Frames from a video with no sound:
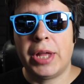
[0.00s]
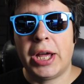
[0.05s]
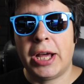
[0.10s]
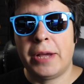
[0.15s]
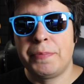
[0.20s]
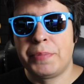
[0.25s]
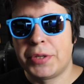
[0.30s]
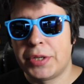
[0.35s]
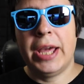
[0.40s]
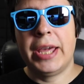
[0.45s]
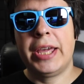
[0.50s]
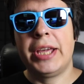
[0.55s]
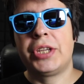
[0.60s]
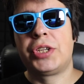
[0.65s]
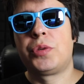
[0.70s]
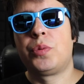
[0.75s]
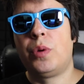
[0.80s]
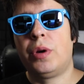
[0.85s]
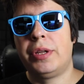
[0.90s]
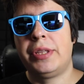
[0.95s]
labs and
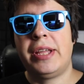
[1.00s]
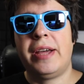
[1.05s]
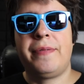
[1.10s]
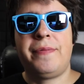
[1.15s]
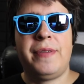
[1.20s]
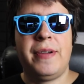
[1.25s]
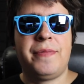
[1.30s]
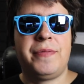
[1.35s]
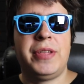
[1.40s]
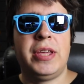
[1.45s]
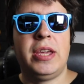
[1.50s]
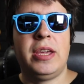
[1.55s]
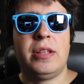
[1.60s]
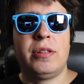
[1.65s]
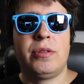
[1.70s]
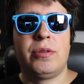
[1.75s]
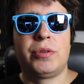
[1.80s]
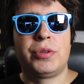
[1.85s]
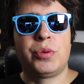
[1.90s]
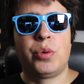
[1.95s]
guess what that 15 or